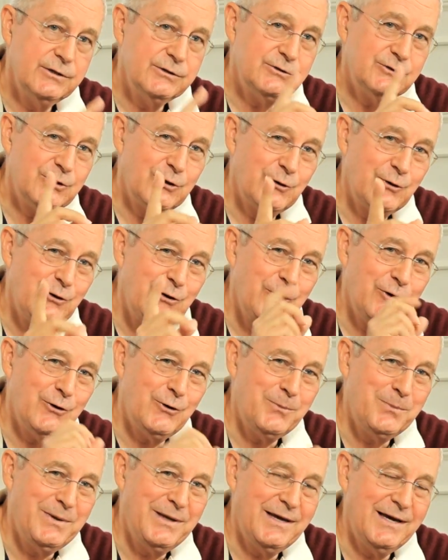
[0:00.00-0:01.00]
so
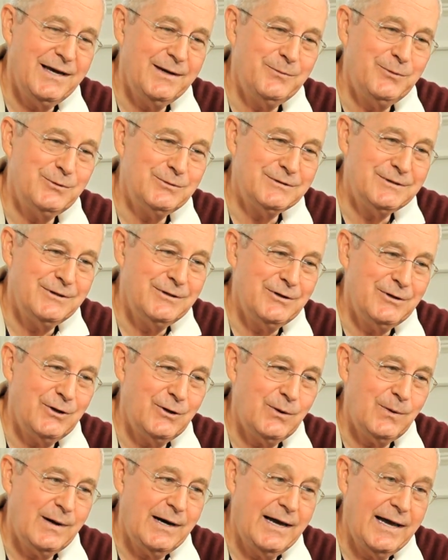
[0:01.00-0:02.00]
you'll be able to
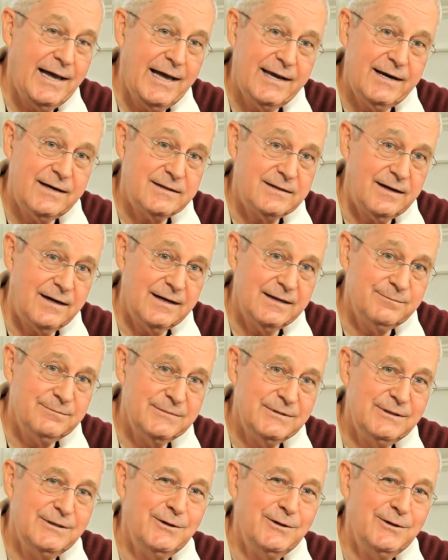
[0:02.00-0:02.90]
know ahead of time